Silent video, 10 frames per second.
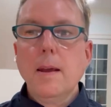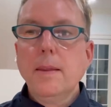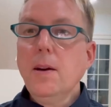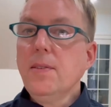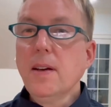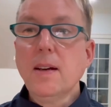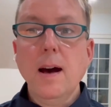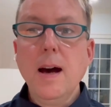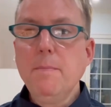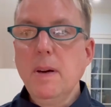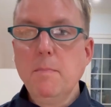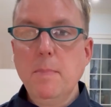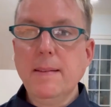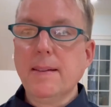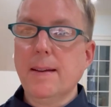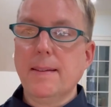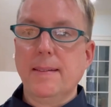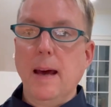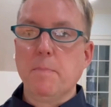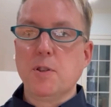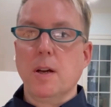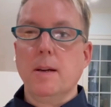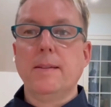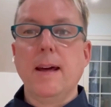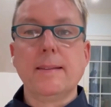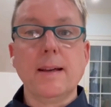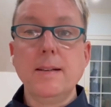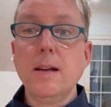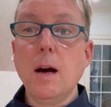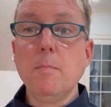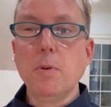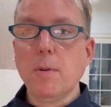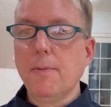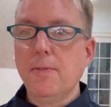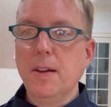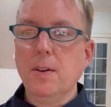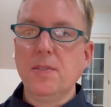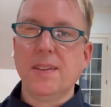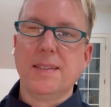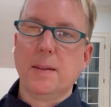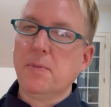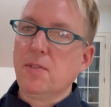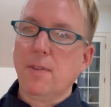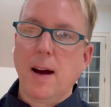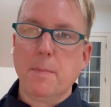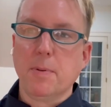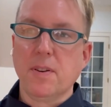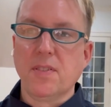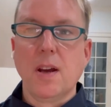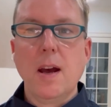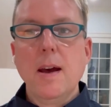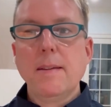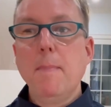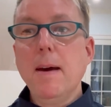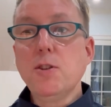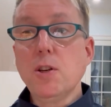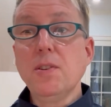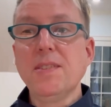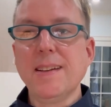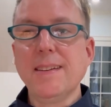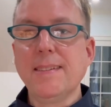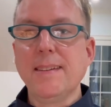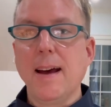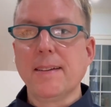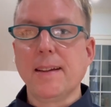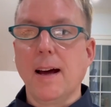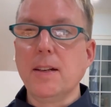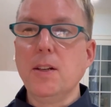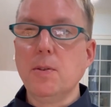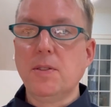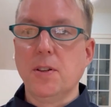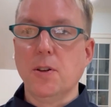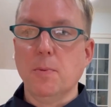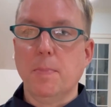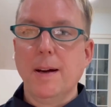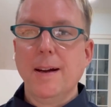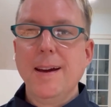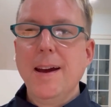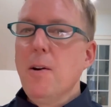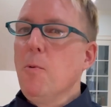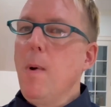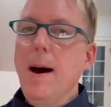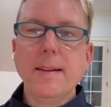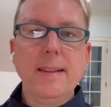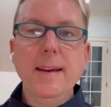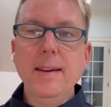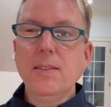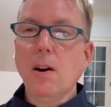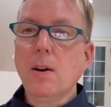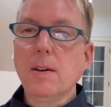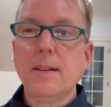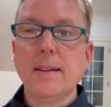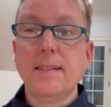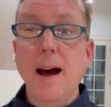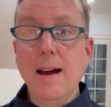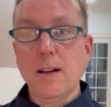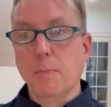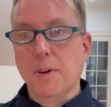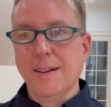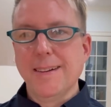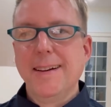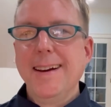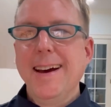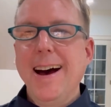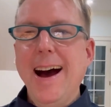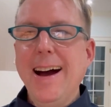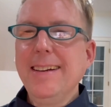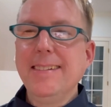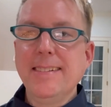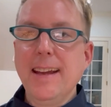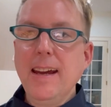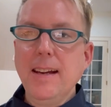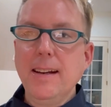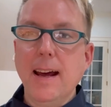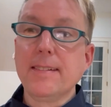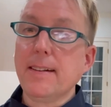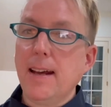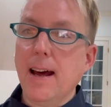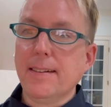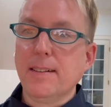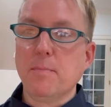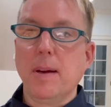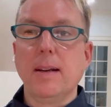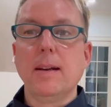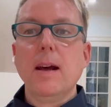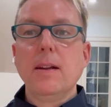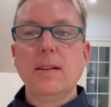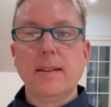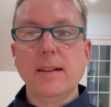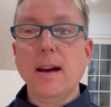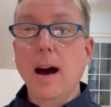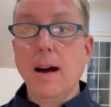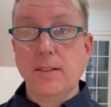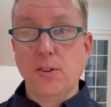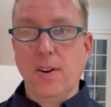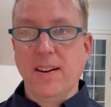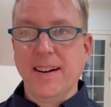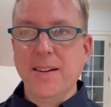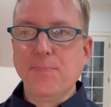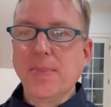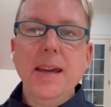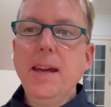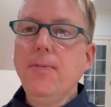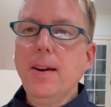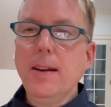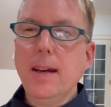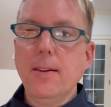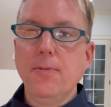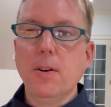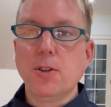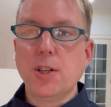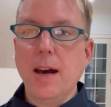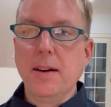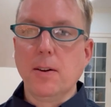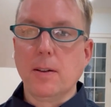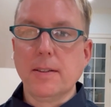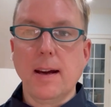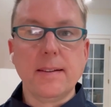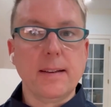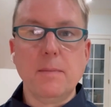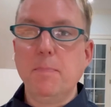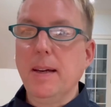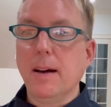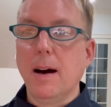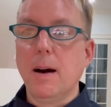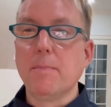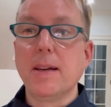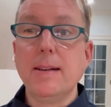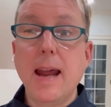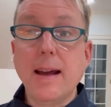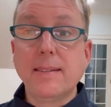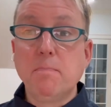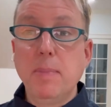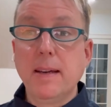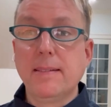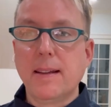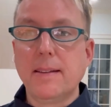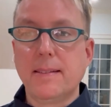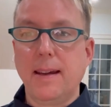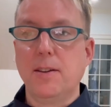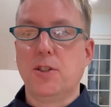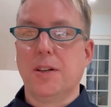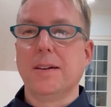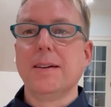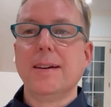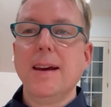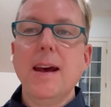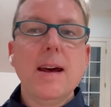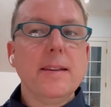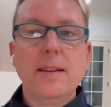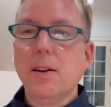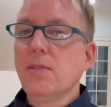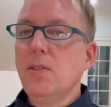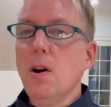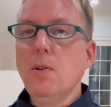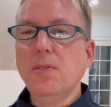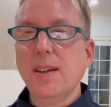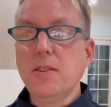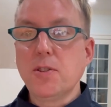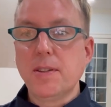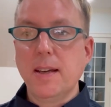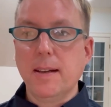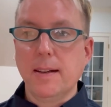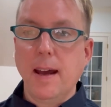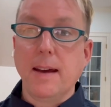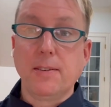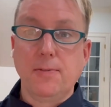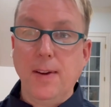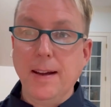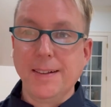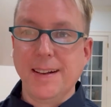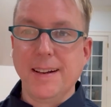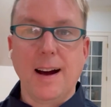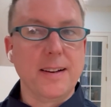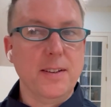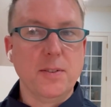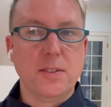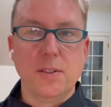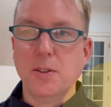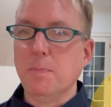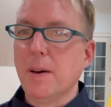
There's a common misconception that the number of views and subscribers measures success on YouTube. While these are desirable, I stand as a testament to the contrary. Even if your channel doesn't become the next big sensation, there's no such thing as failing on YouTube.